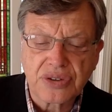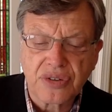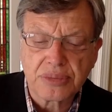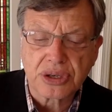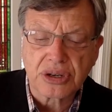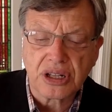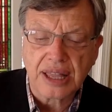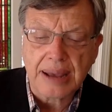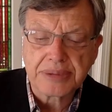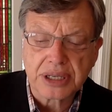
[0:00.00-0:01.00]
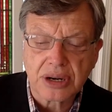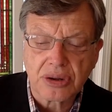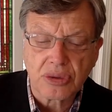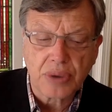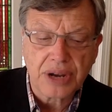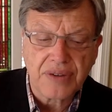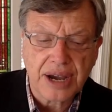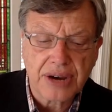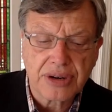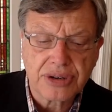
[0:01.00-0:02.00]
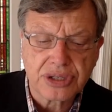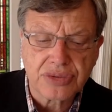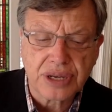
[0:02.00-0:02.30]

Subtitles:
firms are collapsing under the weight of higher interest